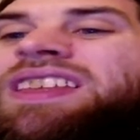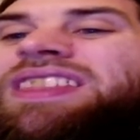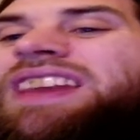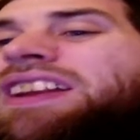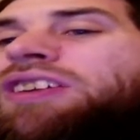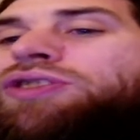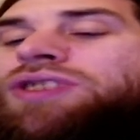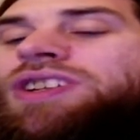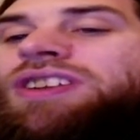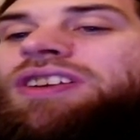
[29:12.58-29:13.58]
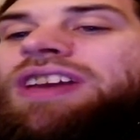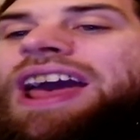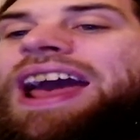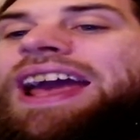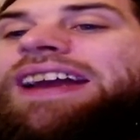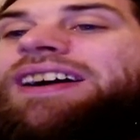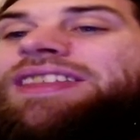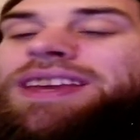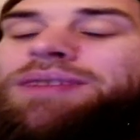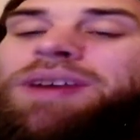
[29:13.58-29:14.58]
Odric's okay. I think
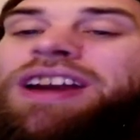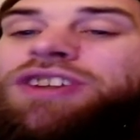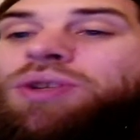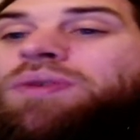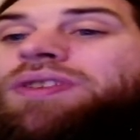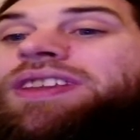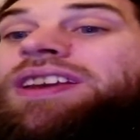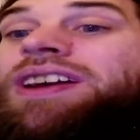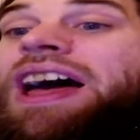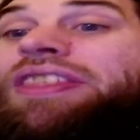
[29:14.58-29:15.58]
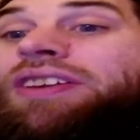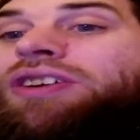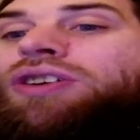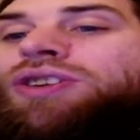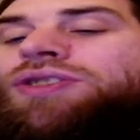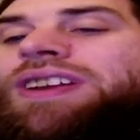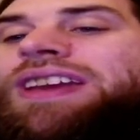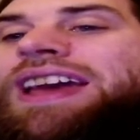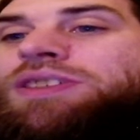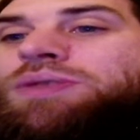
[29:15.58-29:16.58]
we actually want the other Odric
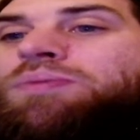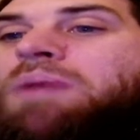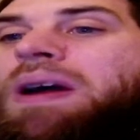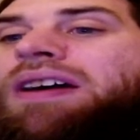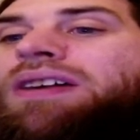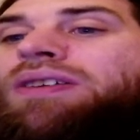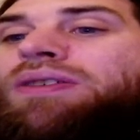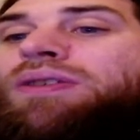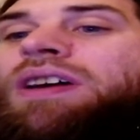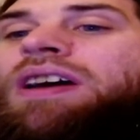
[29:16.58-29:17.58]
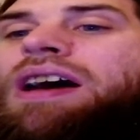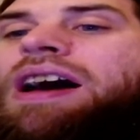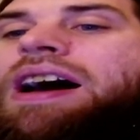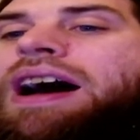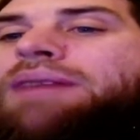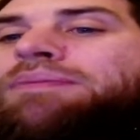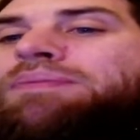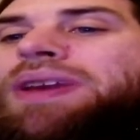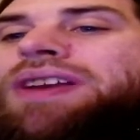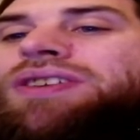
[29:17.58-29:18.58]
as well,
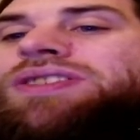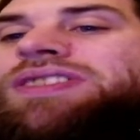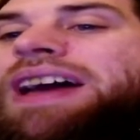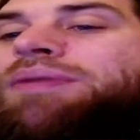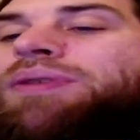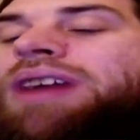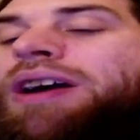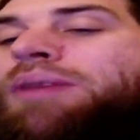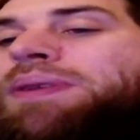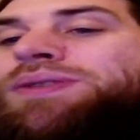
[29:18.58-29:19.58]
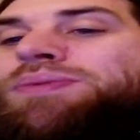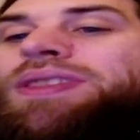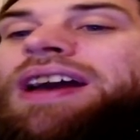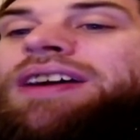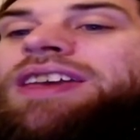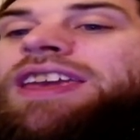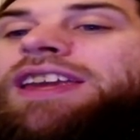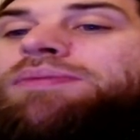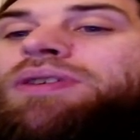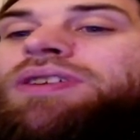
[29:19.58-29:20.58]
because that will help us with our
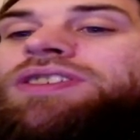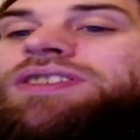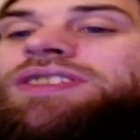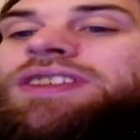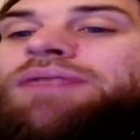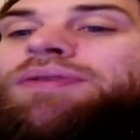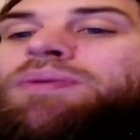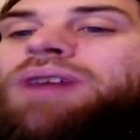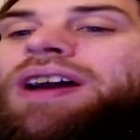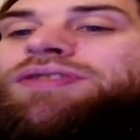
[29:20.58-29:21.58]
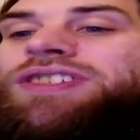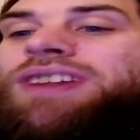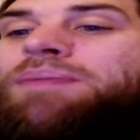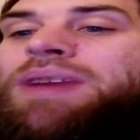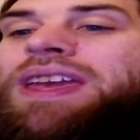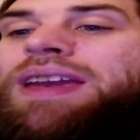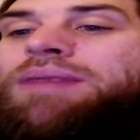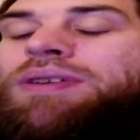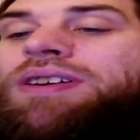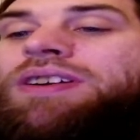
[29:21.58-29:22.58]
keywords and stuff. We'll have some
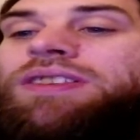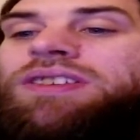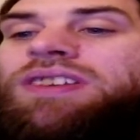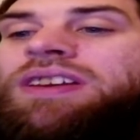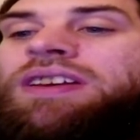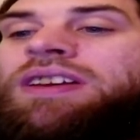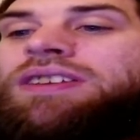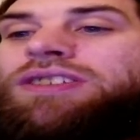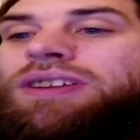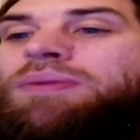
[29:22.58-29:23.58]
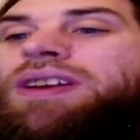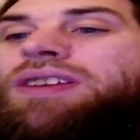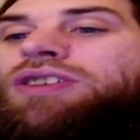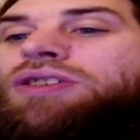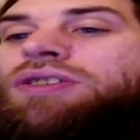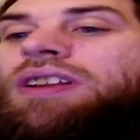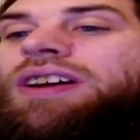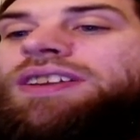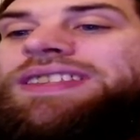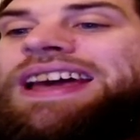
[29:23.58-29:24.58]
keywords, so we can utilize
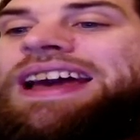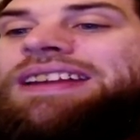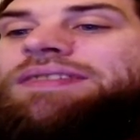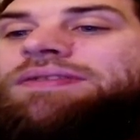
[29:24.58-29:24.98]
that.